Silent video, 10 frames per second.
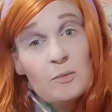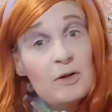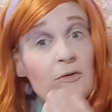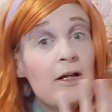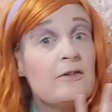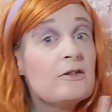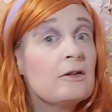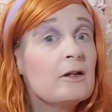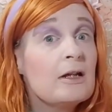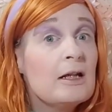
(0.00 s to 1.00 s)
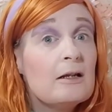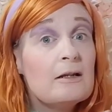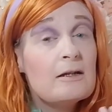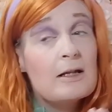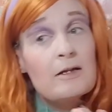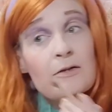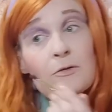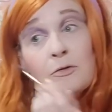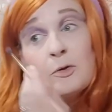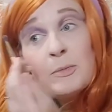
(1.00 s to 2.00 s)
to be reds and greens? Is
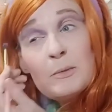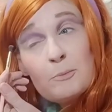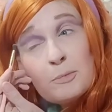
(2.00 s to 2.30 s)
it going to be